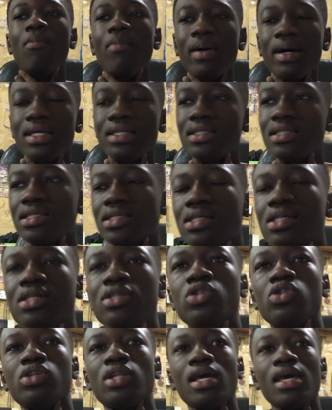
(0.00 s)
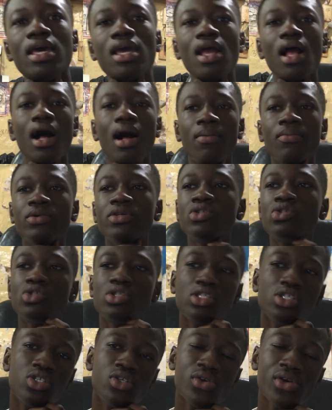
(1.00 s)
But today I'm going to
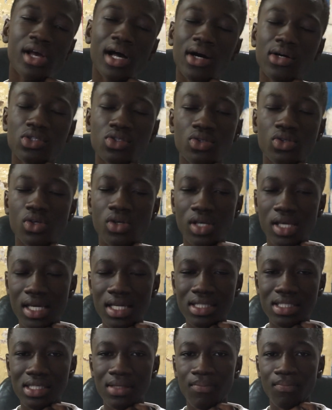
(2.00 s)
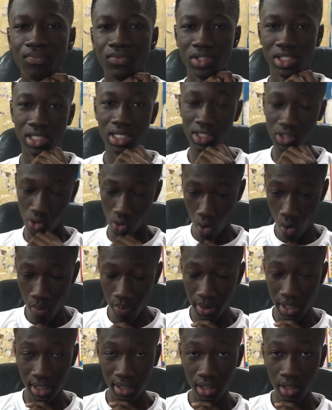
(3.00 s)
teach you how to create just
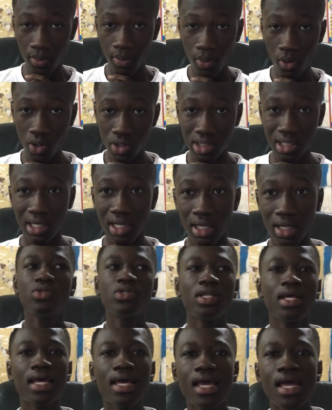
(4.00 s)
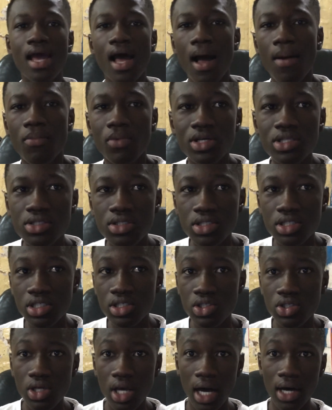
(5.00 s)
opening the portal. Today I'm going to
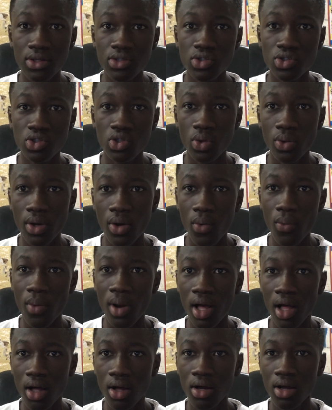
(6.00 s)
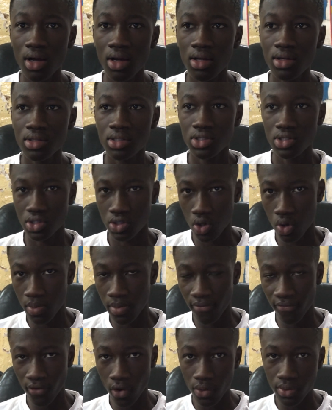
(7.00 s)
teach you how to do it well. So
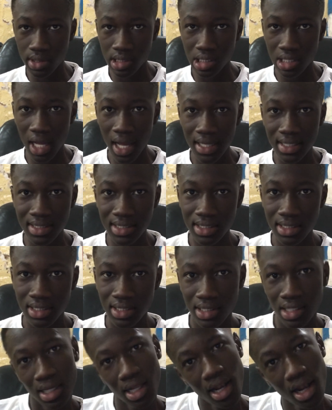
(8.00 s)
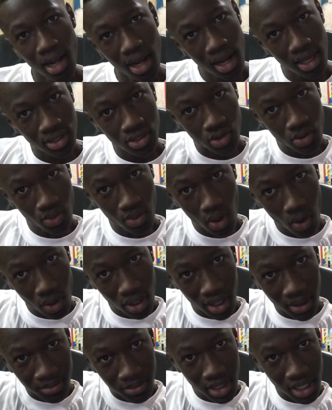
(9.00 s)
before we start, let's
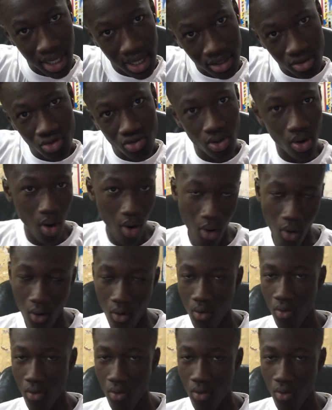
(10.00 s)
roll up the intro.